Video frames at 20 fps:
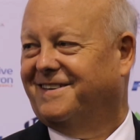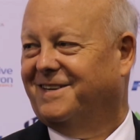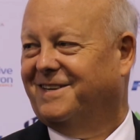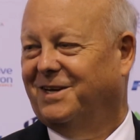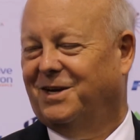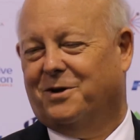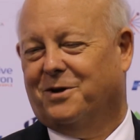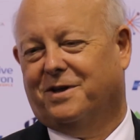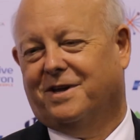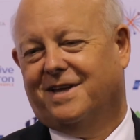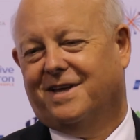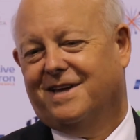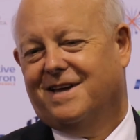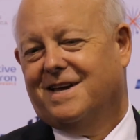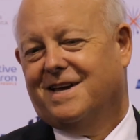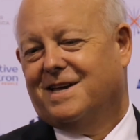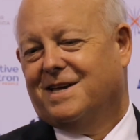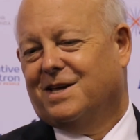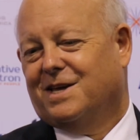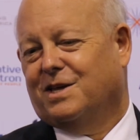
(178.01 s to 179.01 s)
The
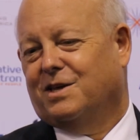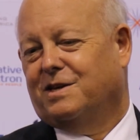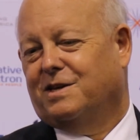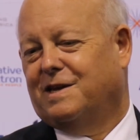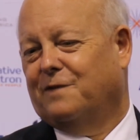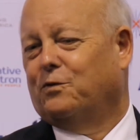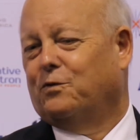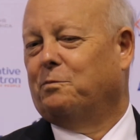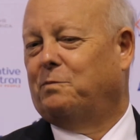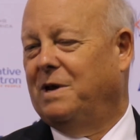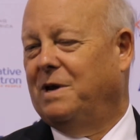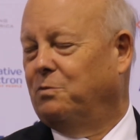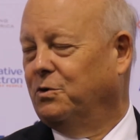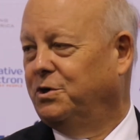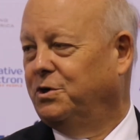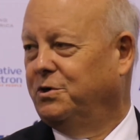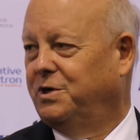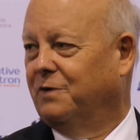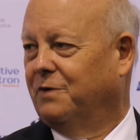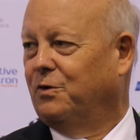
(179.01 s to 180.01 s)
different people
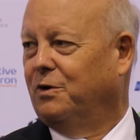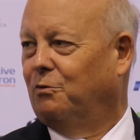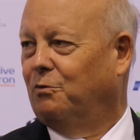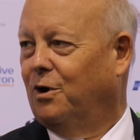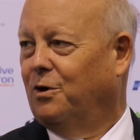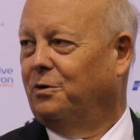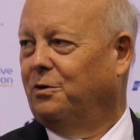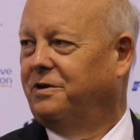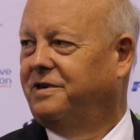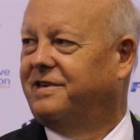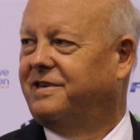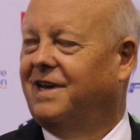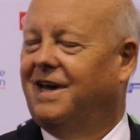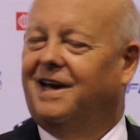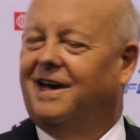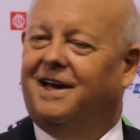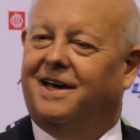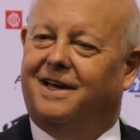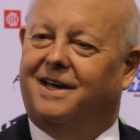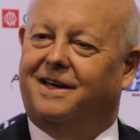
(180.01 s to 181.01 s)
do different roles.
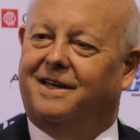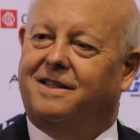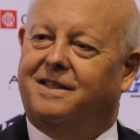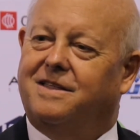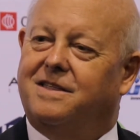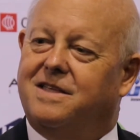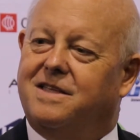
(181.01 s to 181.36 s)
Dr.